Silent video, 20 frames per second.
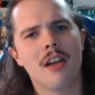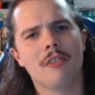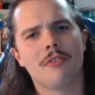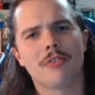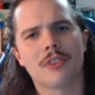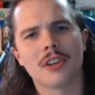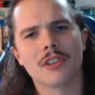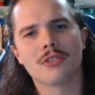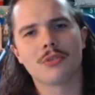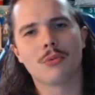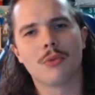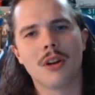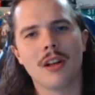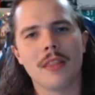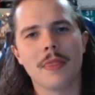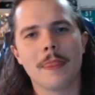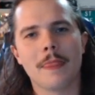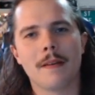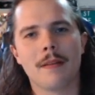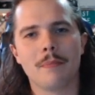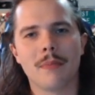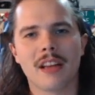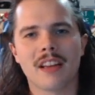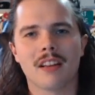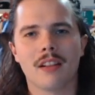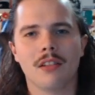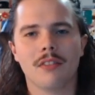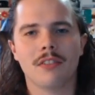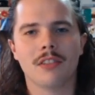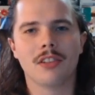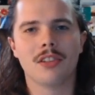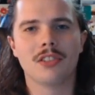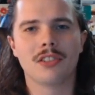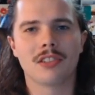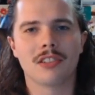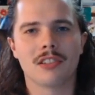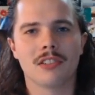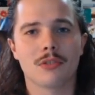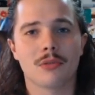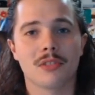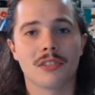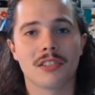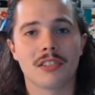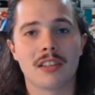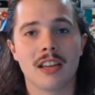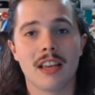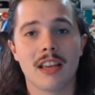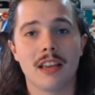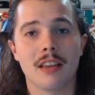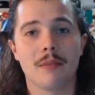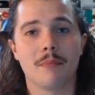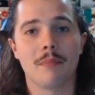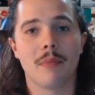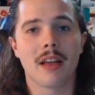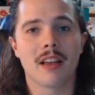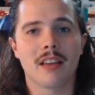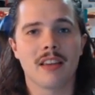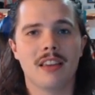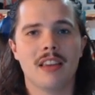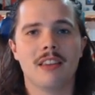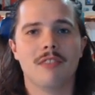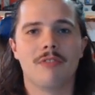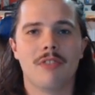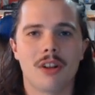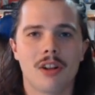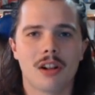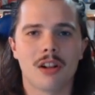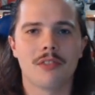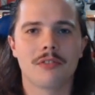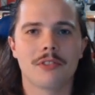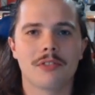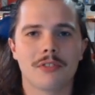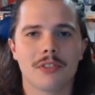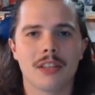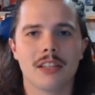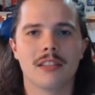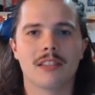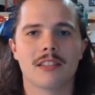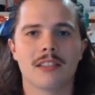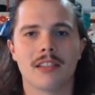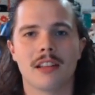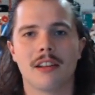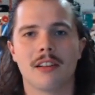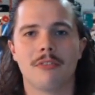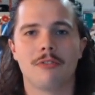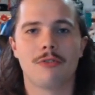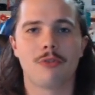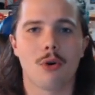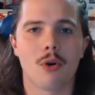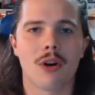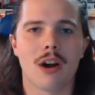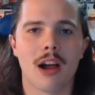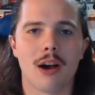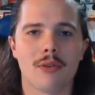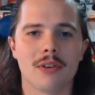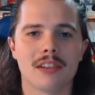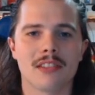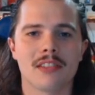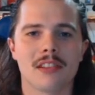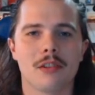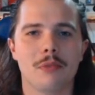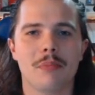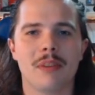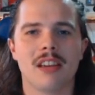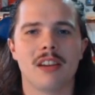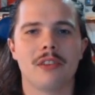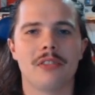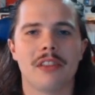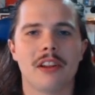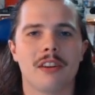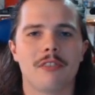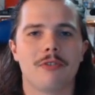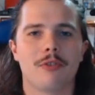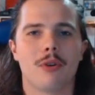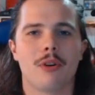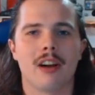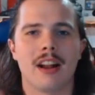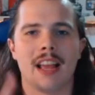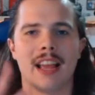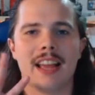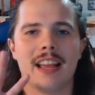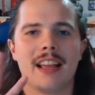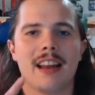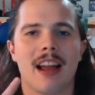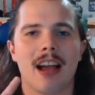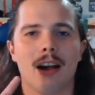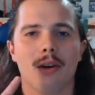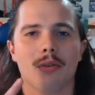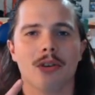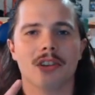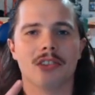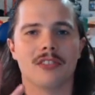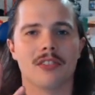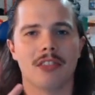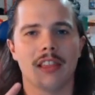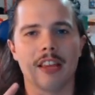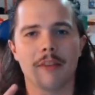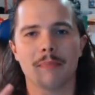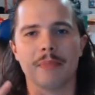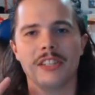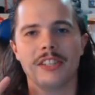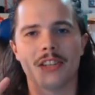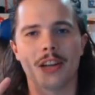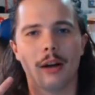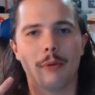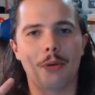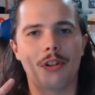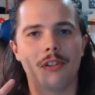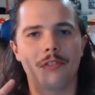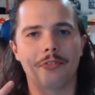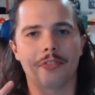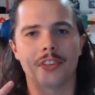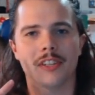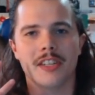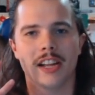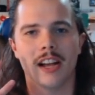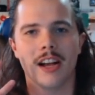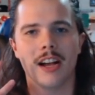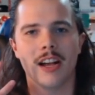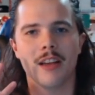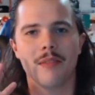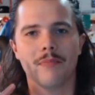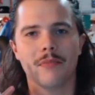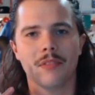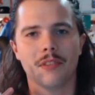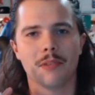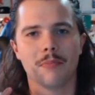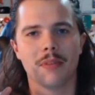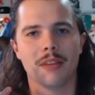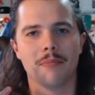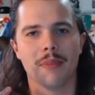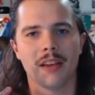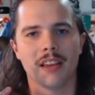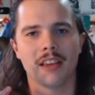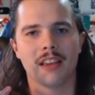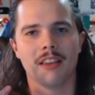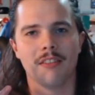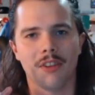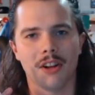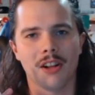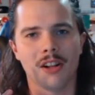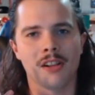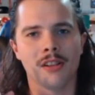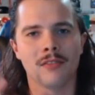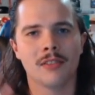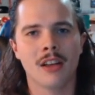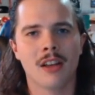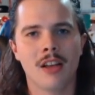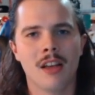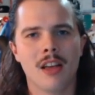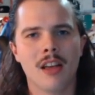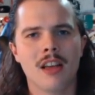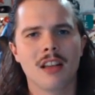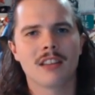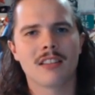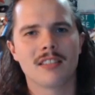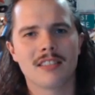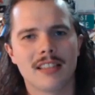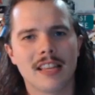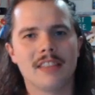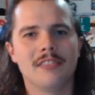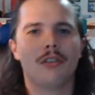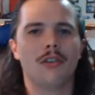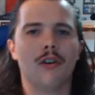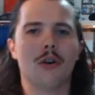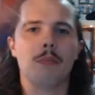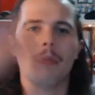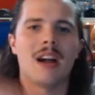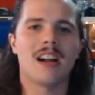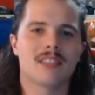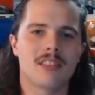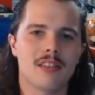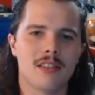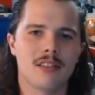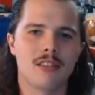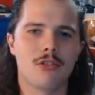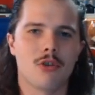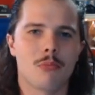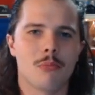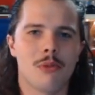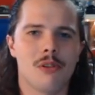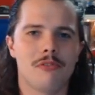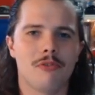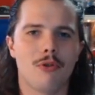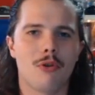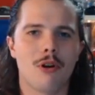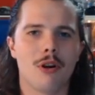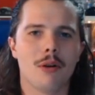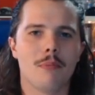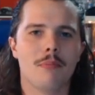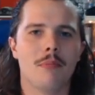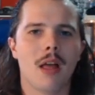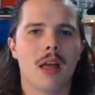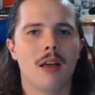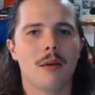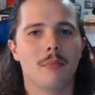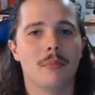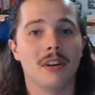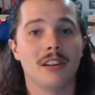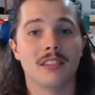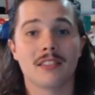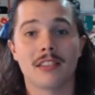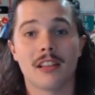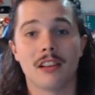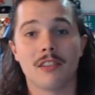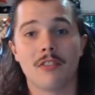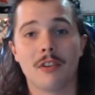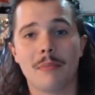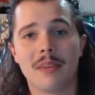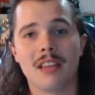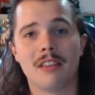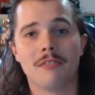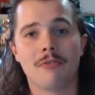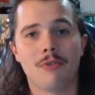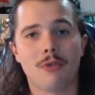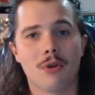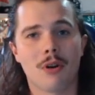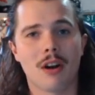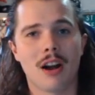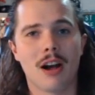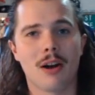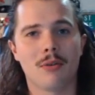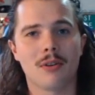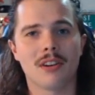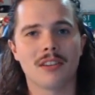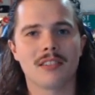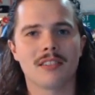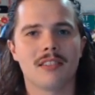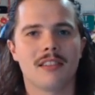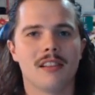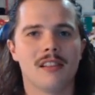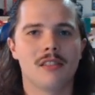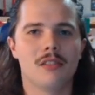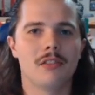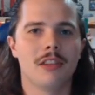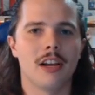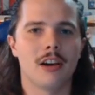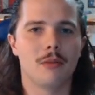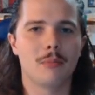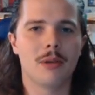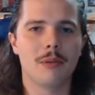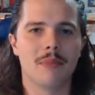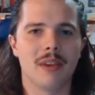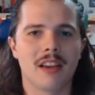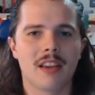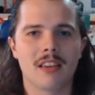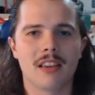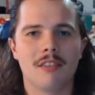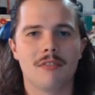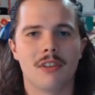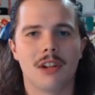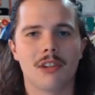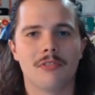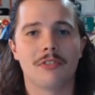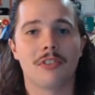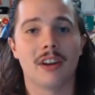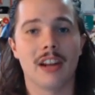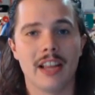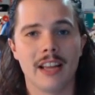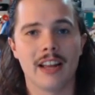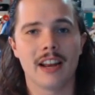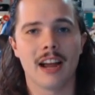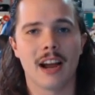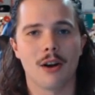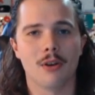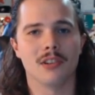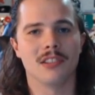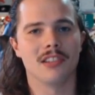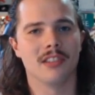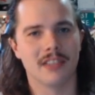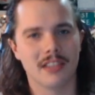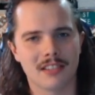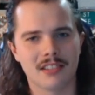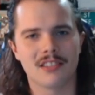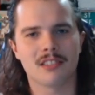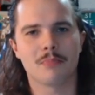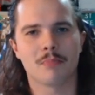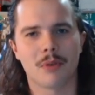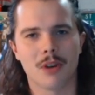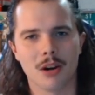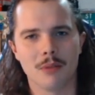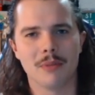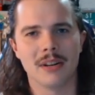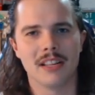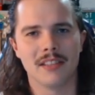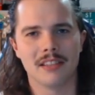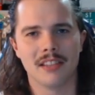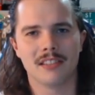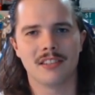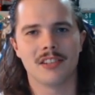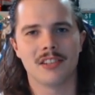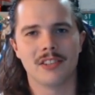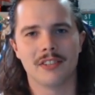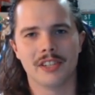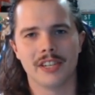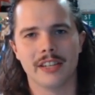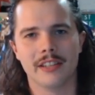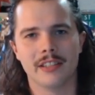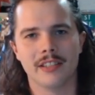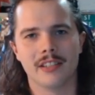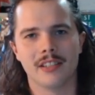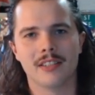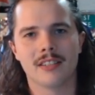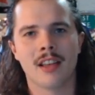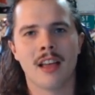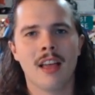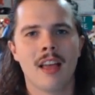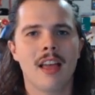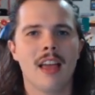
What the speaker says: First one, the Mega Evolutions will stay Mega Evolved. Instead of 4 hours, they'll be out there for 8 hours. So they've been doubled for time to be Mega Evolved, because then they'll go back to their normal form. But instead of it being 4 hours, they'll now be Mega Evolved for 8 hours. And this is permanent, these 2 changes.